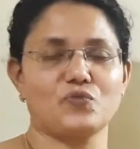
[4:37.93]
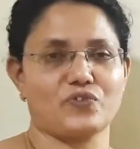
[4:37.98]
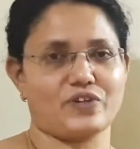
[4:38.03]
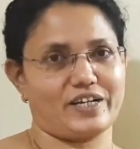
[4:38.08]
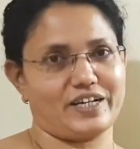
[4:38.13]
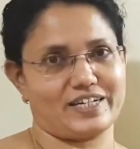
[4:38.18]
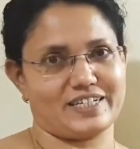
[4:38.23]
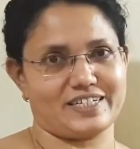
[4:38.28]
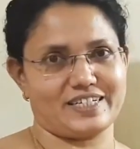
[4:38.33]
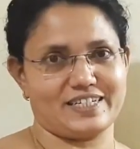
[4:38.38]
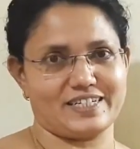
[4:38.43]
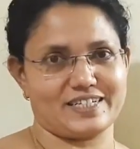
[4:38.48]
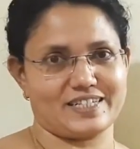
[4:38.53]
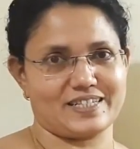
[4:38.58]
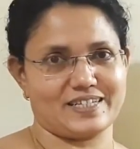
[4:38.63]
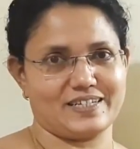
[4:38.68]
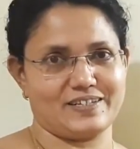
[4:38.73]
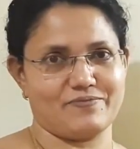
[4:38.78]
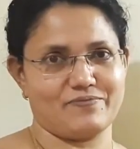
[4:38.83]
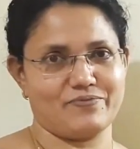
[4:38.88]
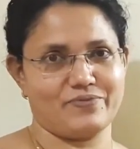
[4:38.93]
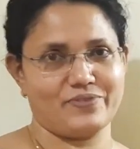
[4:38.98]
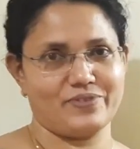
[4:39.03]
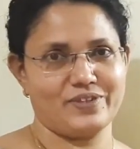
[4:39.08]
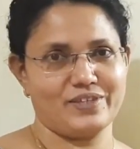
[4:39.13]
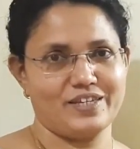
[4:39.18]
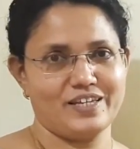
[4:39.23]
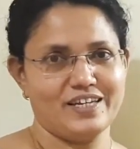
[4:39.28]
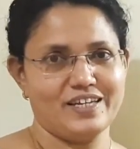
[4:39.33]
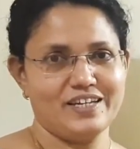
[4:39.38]
fractions.
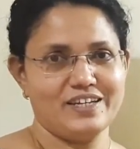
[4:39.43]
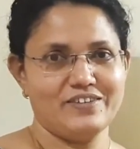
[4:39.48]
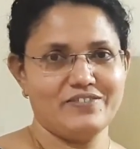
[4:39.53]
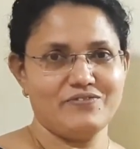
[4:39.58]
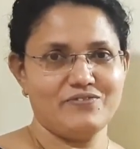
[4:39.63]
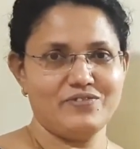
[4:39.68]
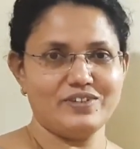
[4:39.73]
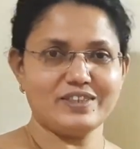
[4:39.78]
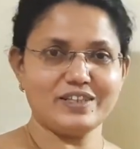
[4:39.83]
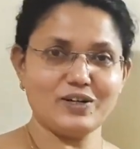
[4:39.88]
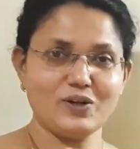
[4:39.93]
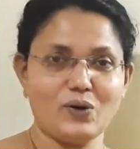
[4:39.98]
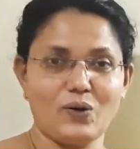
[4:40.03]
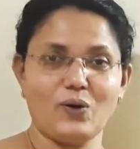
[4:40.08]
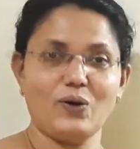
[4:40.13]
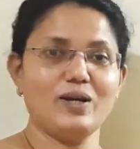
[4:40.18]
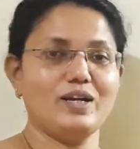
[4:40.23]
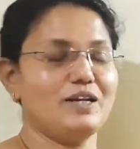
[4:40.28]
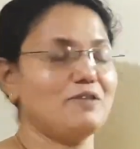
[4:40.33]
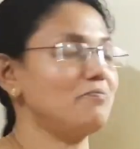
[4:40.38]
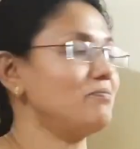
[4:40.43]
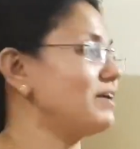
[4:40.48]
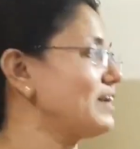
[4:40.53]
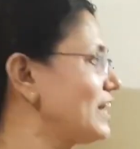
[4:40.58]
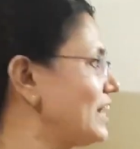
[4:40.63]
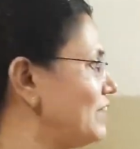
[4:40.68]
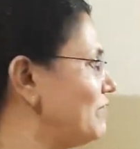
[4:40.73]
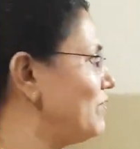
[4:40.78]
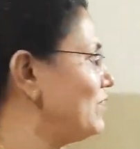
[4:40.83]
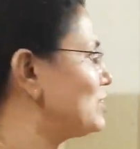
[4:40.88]
With a whole number
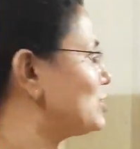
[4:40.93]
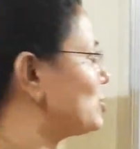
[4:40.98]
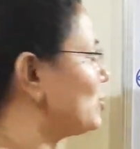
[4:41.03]
I will